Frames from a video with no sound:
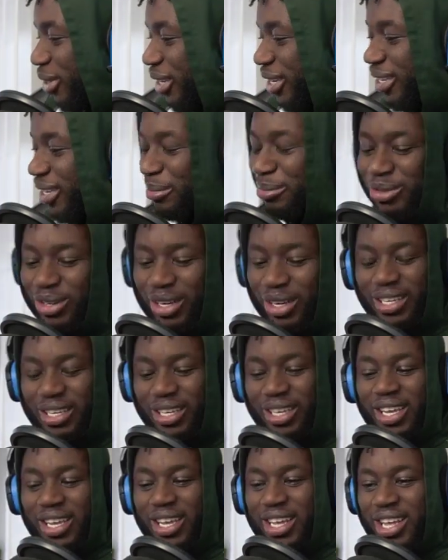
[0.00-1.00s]
I'm trying.
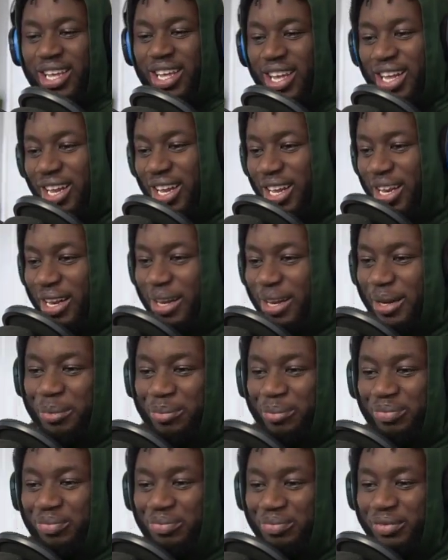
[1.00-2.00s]

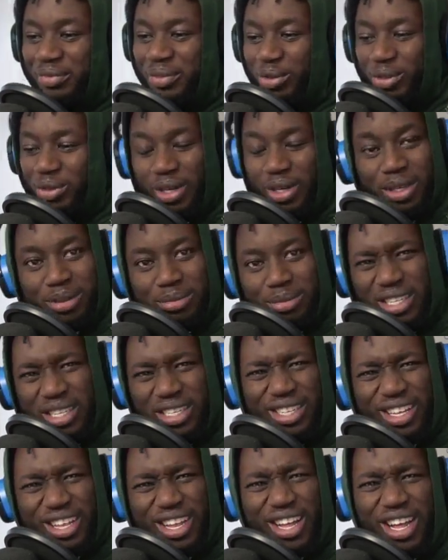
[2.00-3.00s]
Um, trying to be a
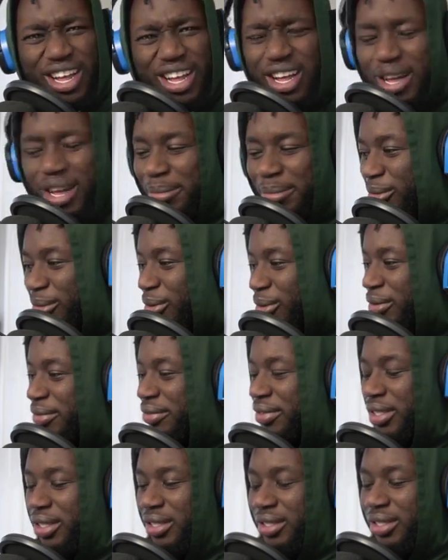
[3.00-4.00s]
lot more
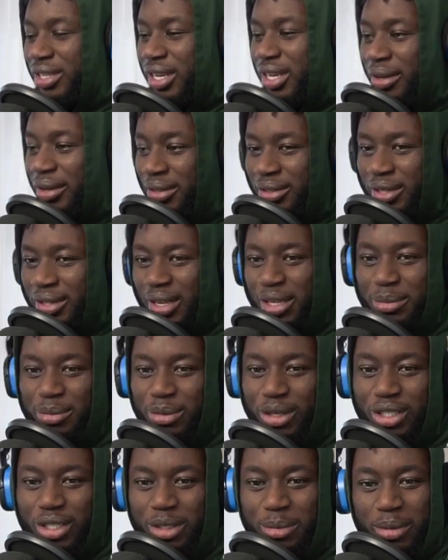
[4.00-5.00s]
videos out as much
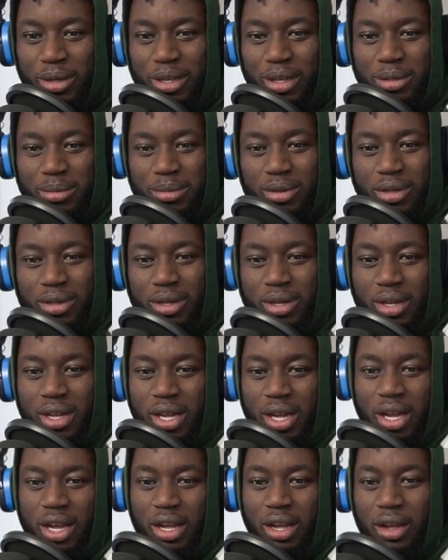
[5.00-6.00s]
as possible
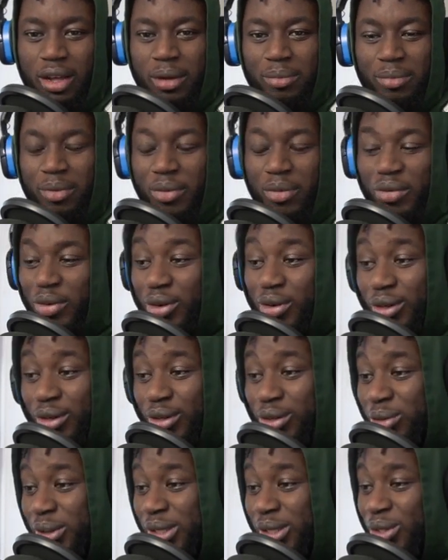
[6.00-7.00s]
um, before
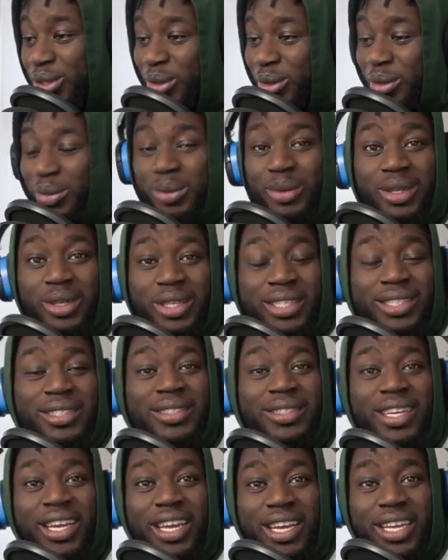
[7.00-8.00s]
2021,
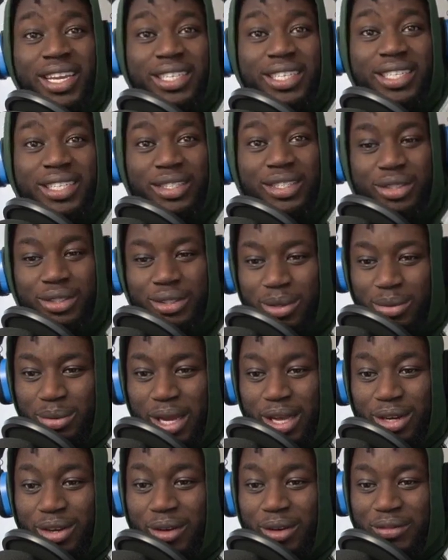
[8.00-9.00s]
and so we end
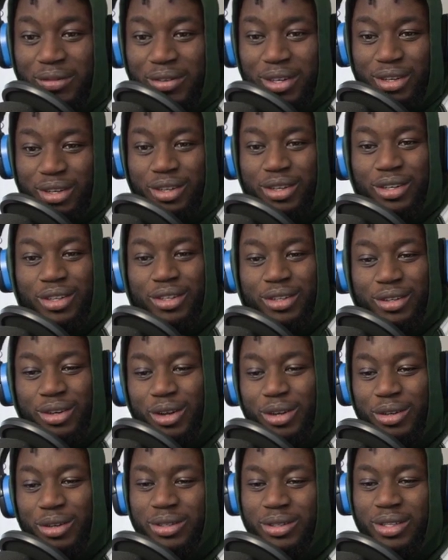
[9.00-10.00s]
off in a good
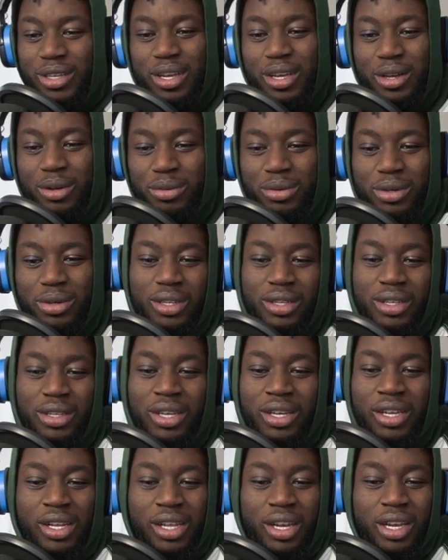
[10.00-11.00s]
note and with
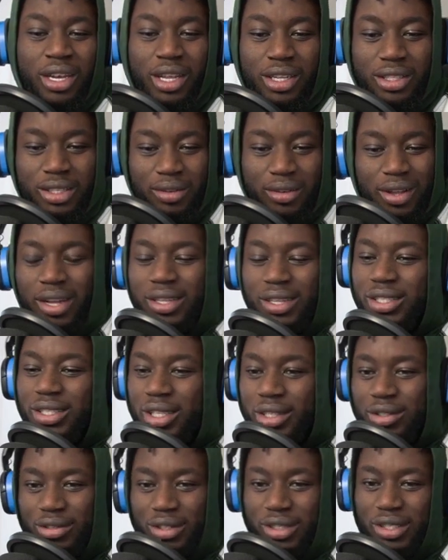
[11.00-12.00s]
lots of contents for
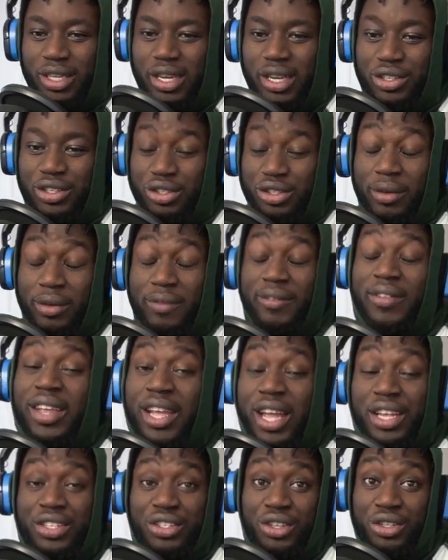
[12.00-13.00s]
you guys. So if you
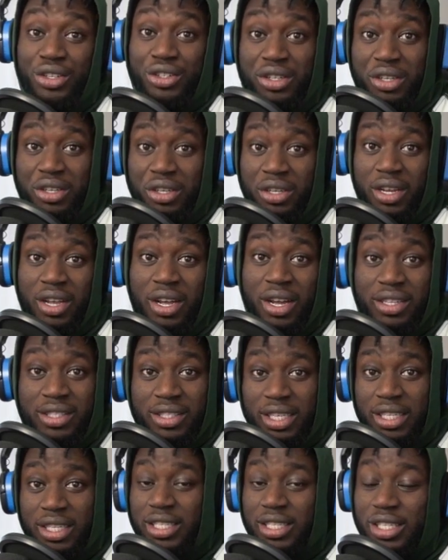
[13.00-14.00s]
guys are enjoying the
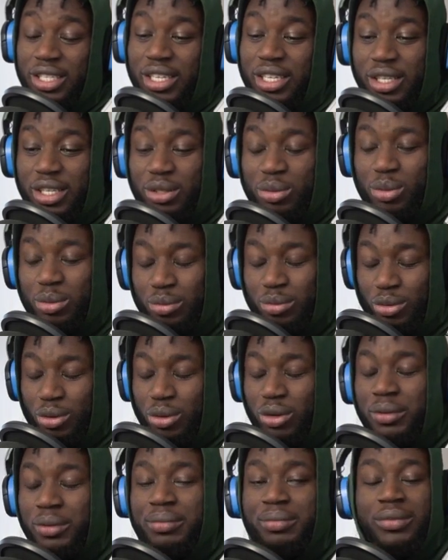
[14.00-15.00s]
content and you guys want more
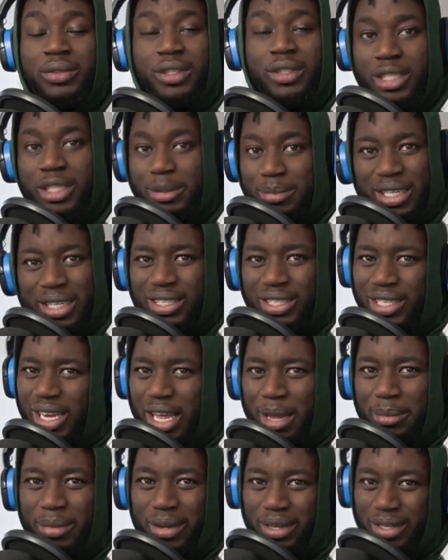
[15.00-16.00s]
smash the like
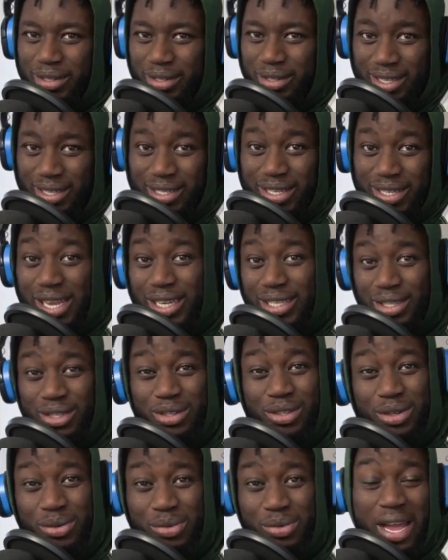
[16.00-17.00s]
button because that's the only
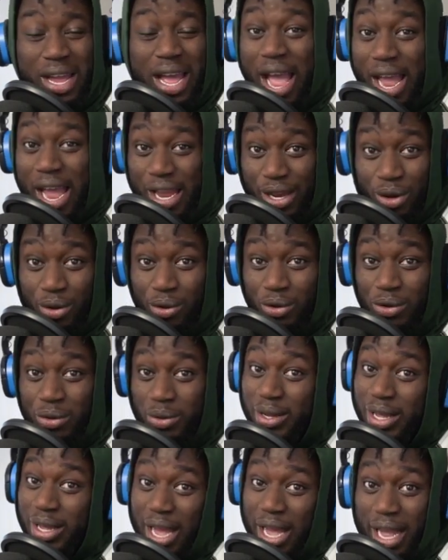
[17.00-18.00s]
way I know you
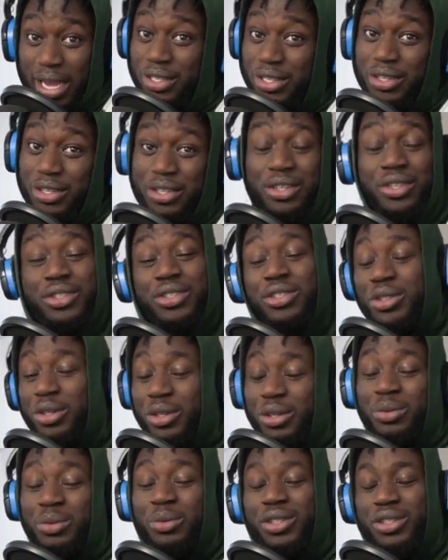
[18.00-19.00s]
guys are enjoying
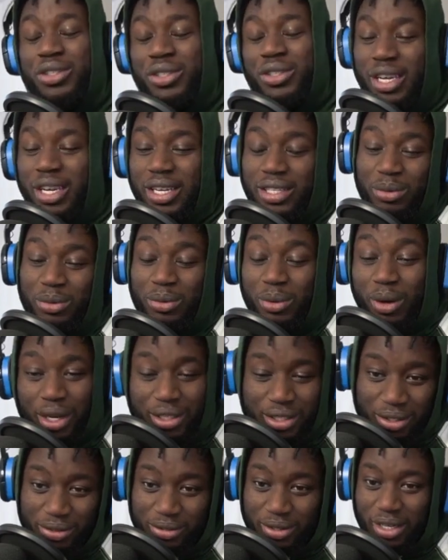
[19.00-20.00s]
what you guys are watching
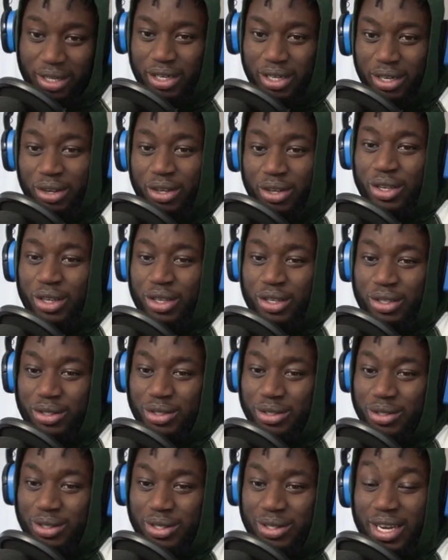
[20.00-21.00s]
right now. So
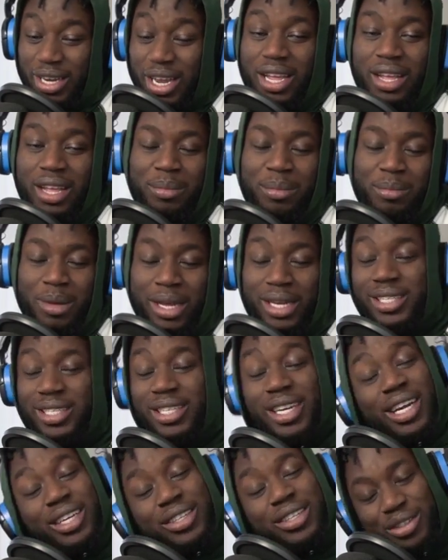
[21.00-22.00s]
today, by the
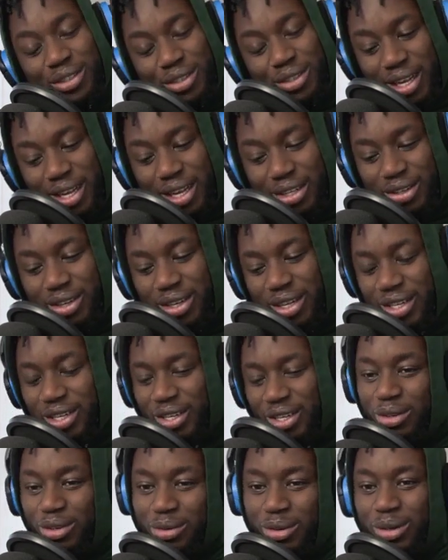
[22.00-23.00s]
title, you guys already know
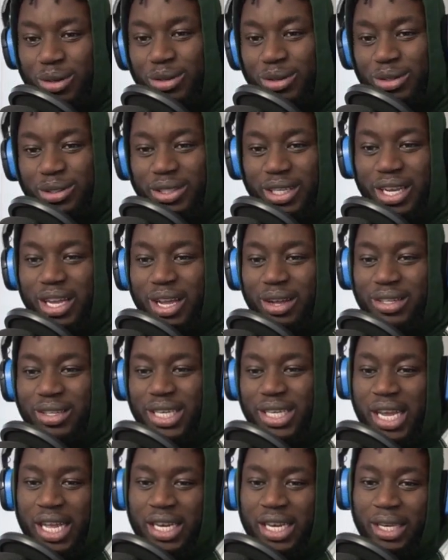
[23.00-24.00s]
we're gonna check out
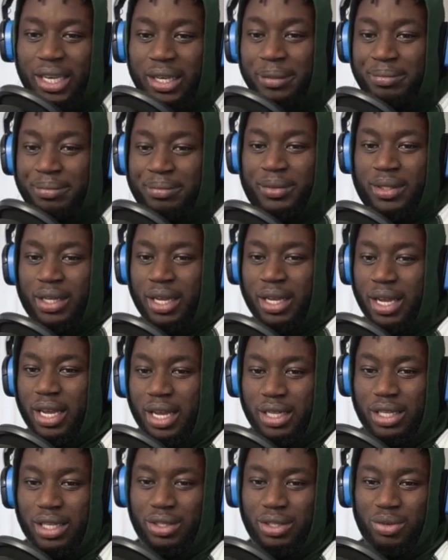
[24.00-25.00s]
Diana, and
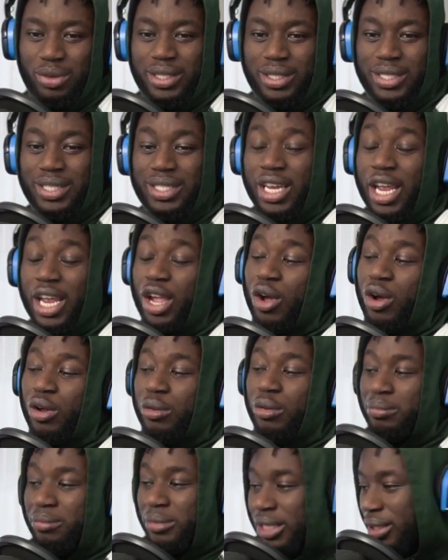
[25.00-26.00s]
this one is Take on
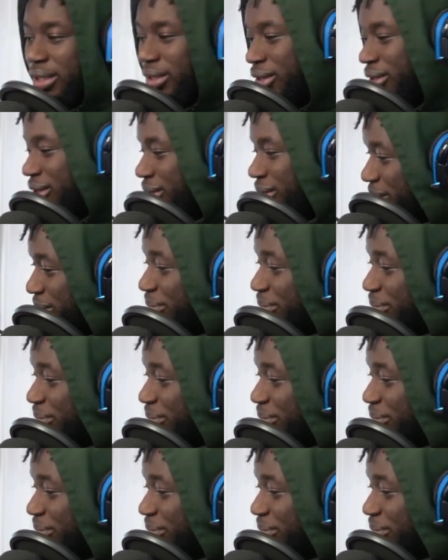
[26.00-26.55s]
Me. So,